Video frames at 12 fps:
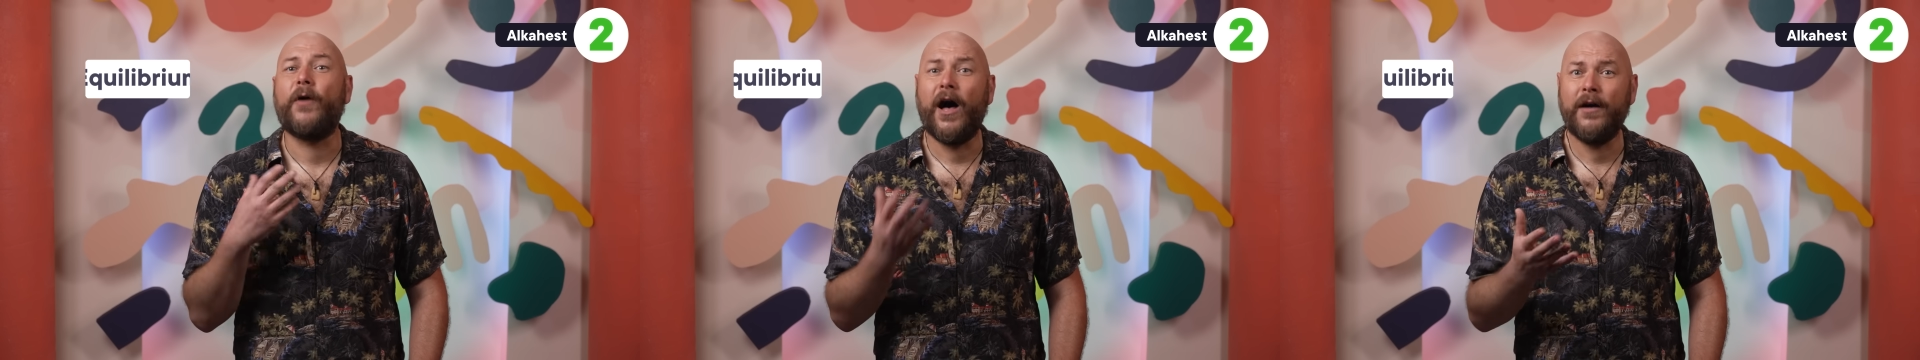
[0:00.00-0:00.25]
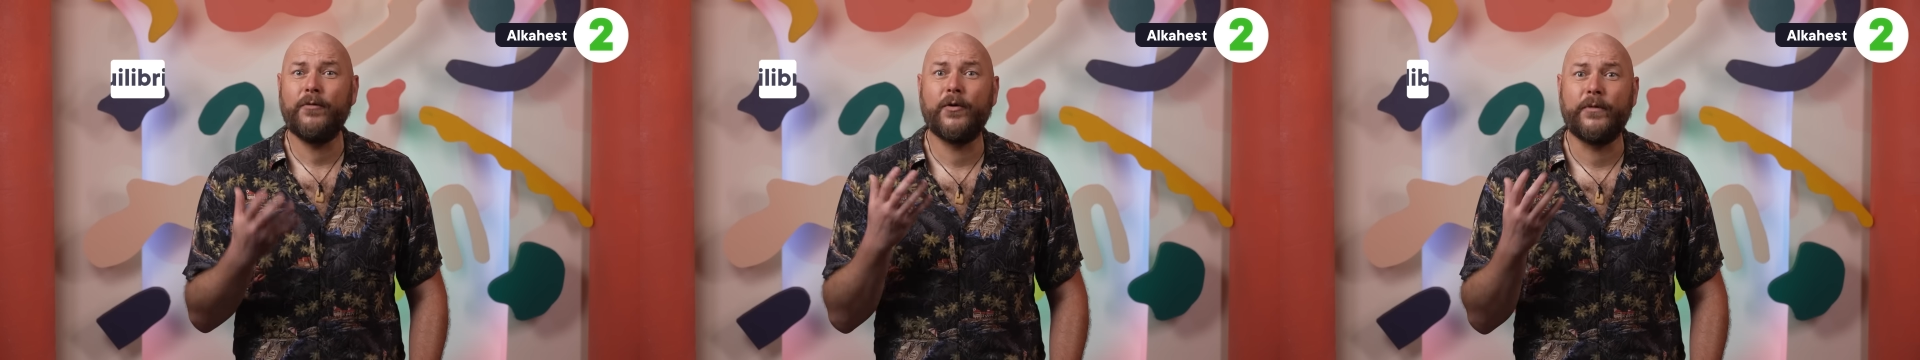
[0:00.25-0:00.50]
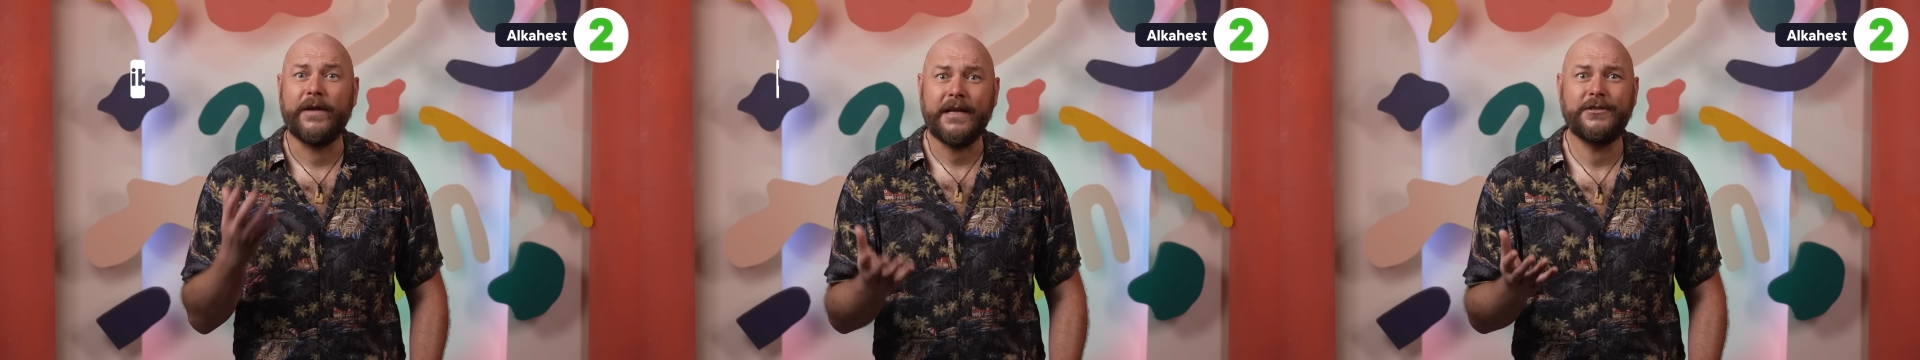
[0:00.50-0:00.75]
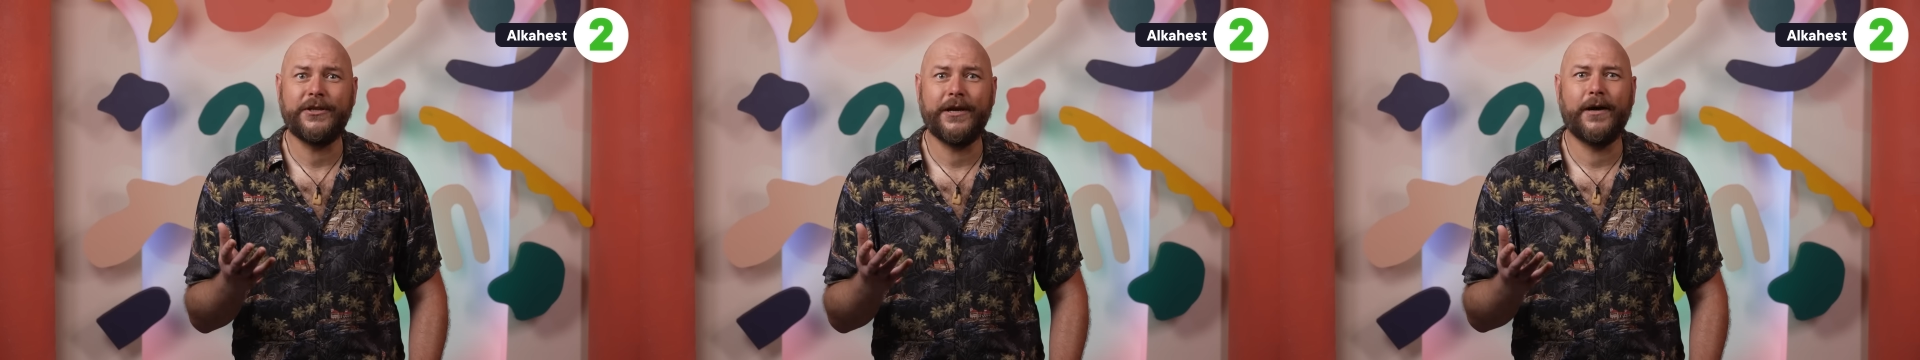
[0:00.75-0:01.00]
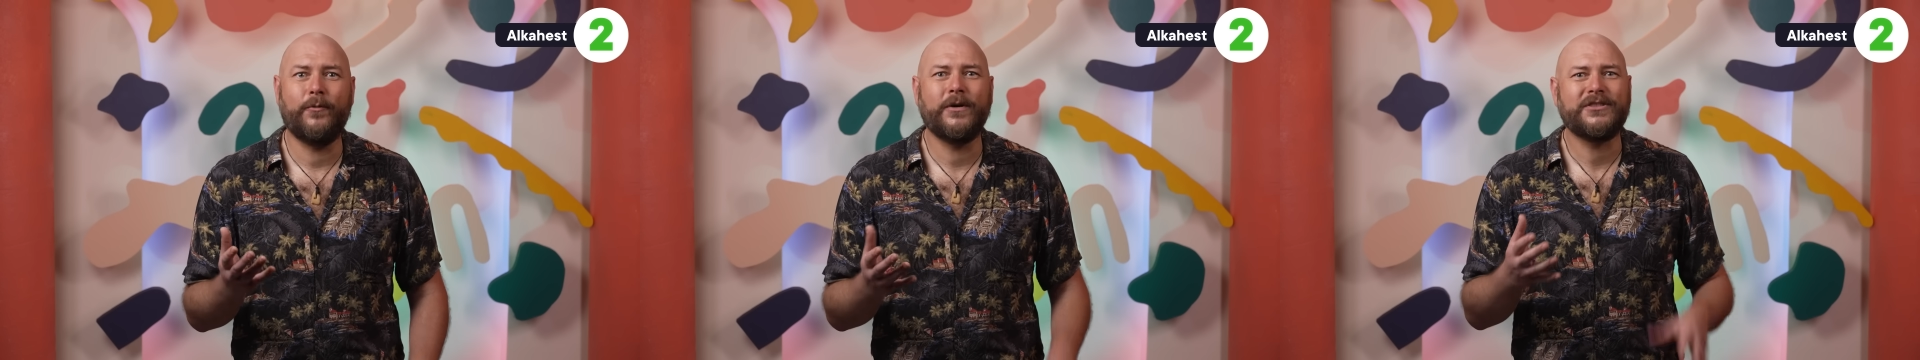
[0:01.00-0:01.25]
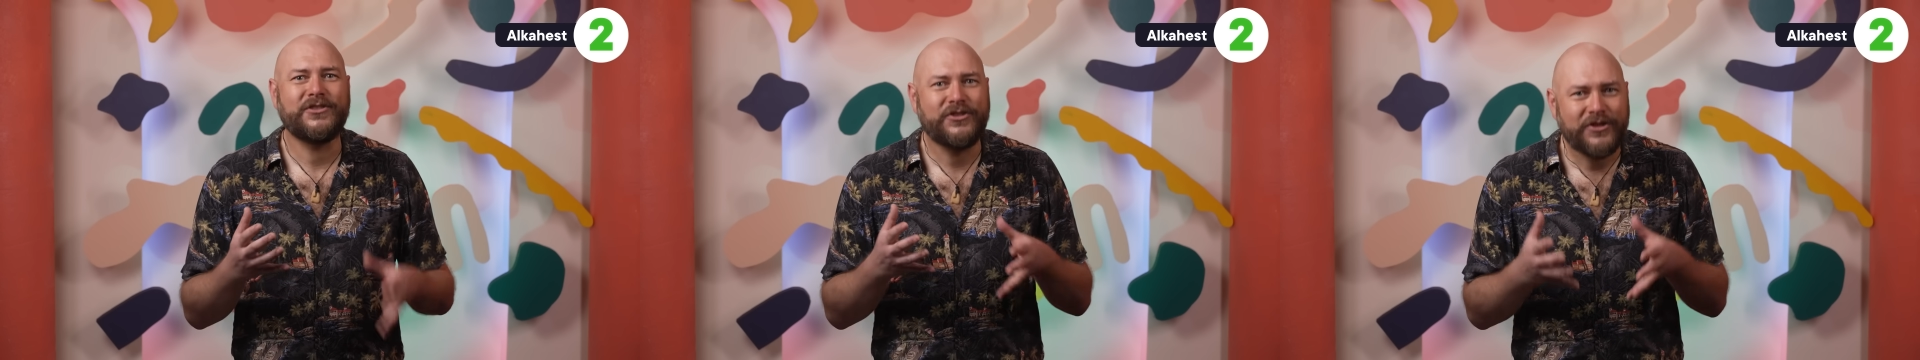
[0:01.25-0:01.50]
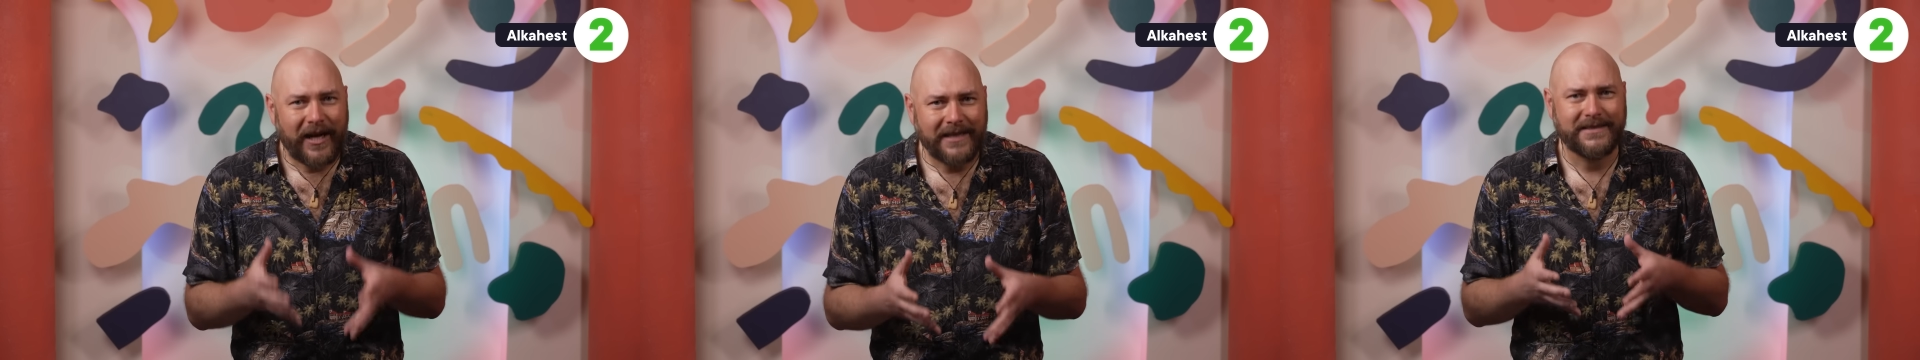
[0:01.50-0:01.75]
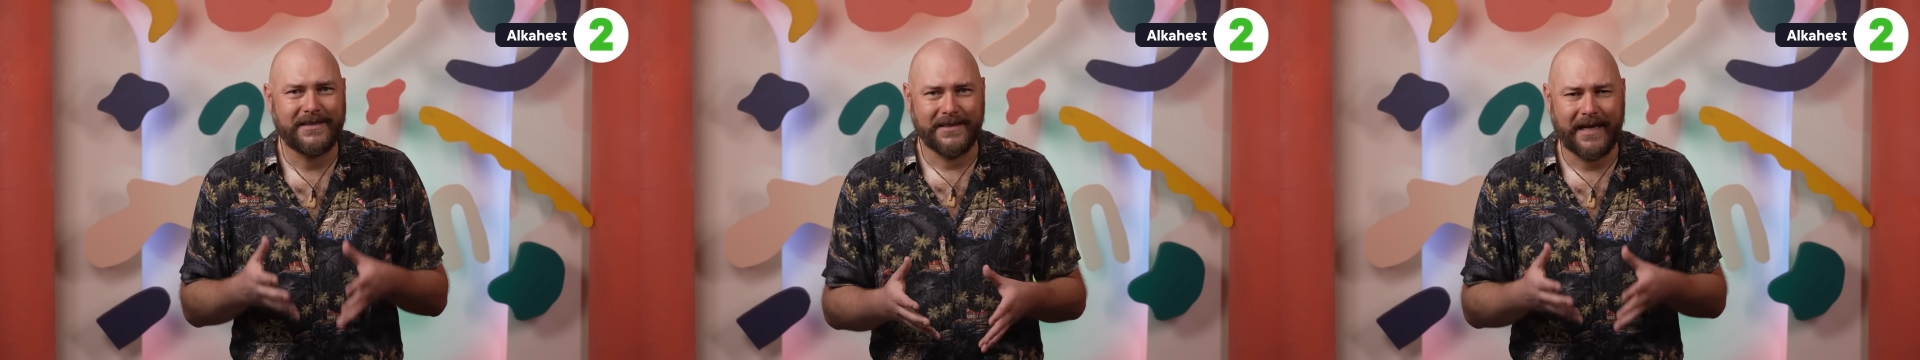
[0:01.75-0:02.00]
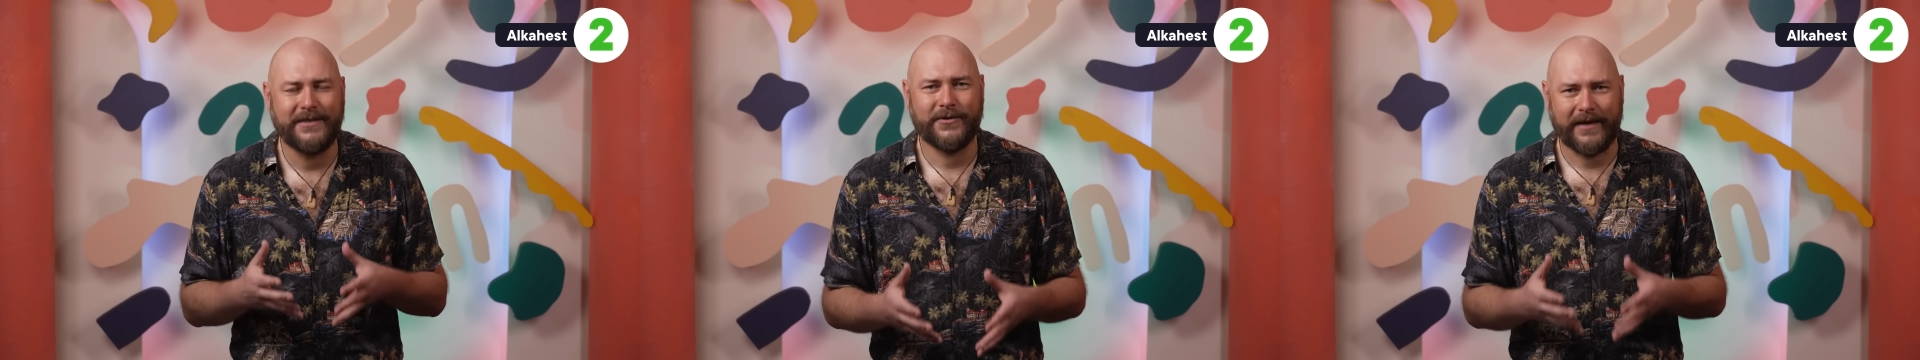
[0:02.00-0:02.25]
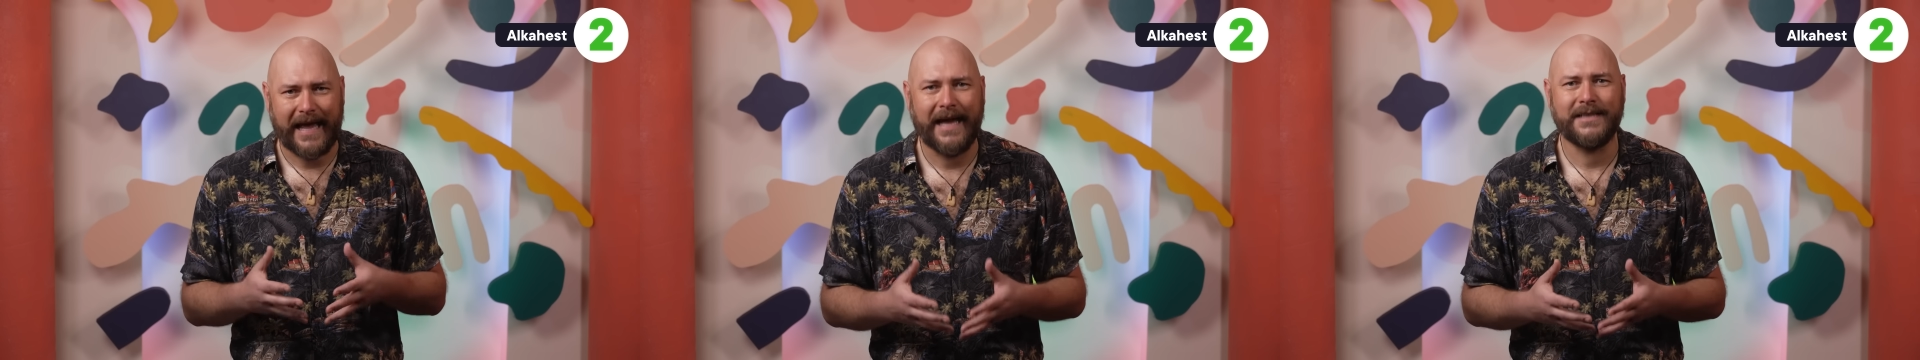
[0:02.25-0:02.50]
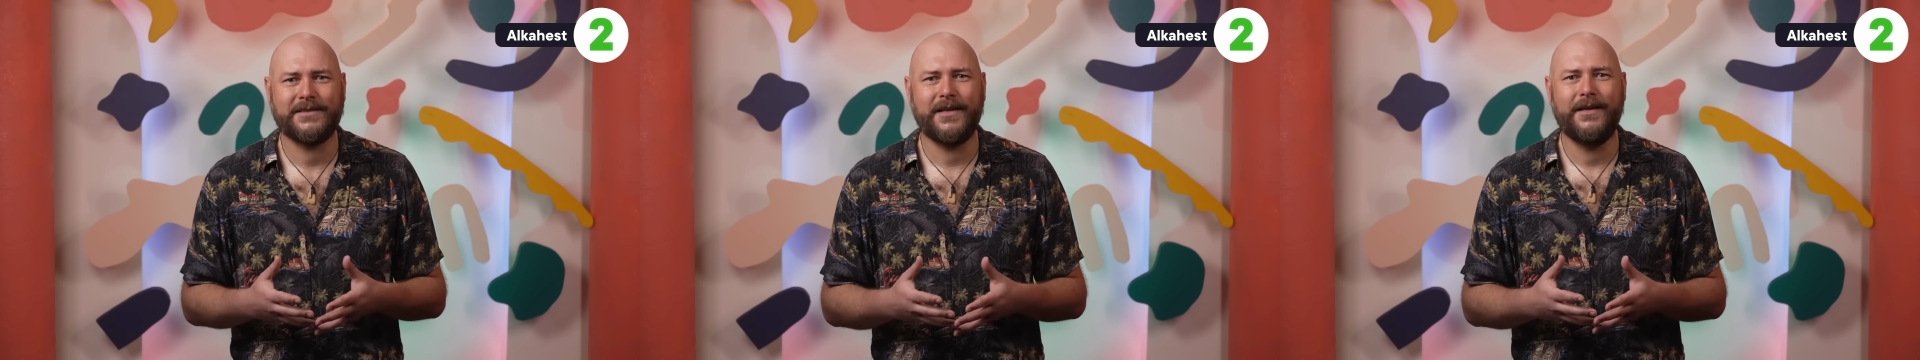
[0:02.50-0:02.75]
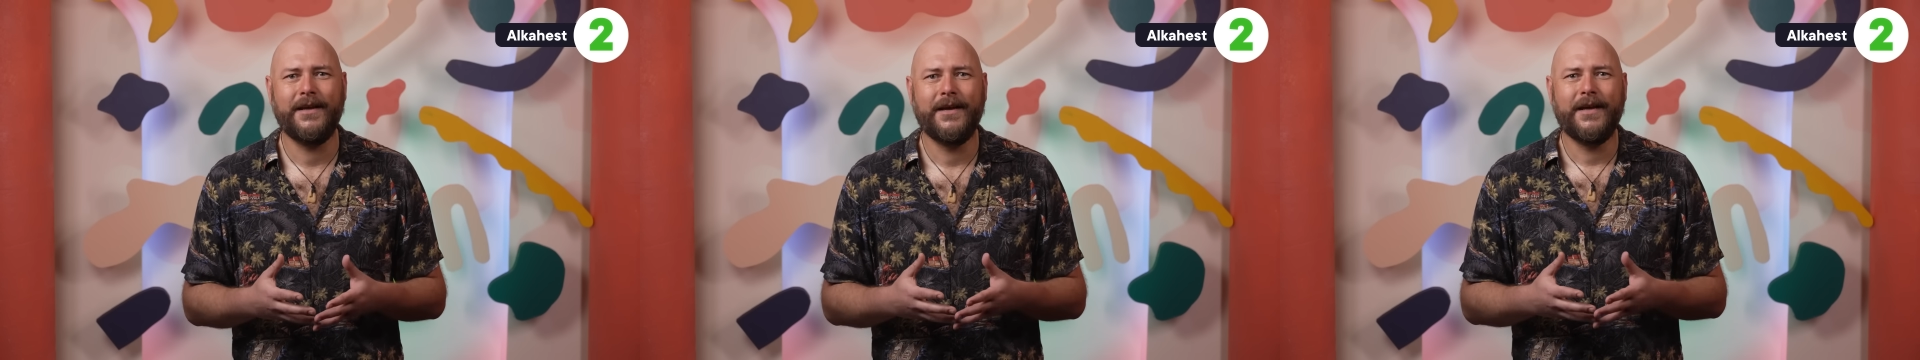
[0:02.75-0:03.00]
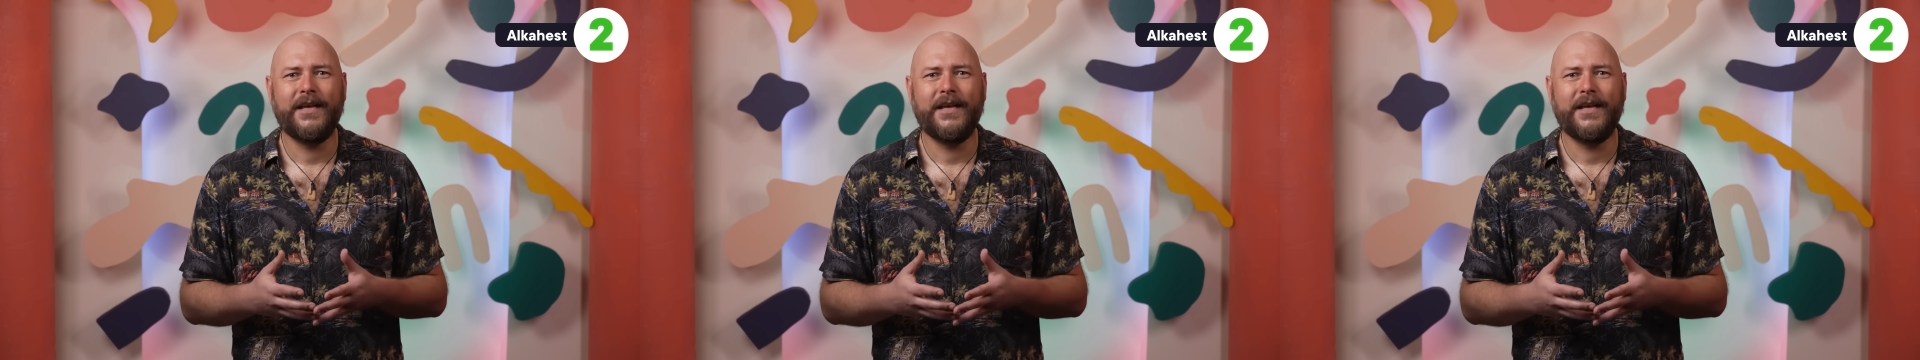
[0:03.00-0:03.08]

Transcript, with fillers: if aqua regia was just nitric acid,